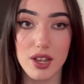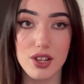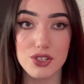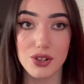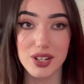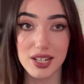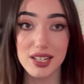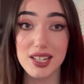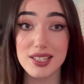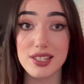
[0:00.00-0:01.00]
So
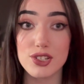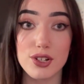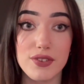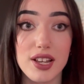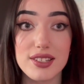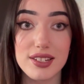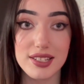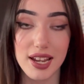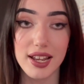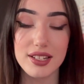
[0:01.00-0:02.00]
clearly since
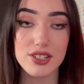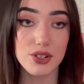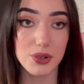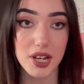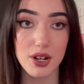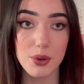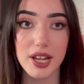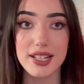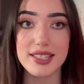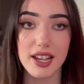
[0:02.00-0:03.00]
2010 to now,
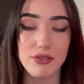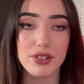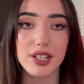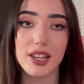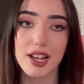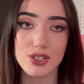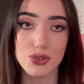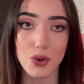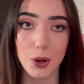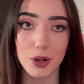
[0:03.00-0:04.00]
it definitely has
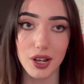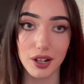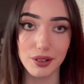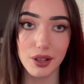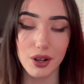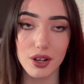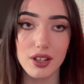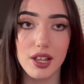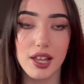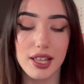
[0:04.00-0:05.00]
grown a lot.
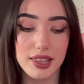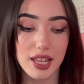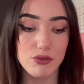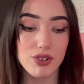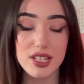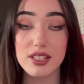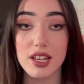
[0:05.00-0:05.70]
Re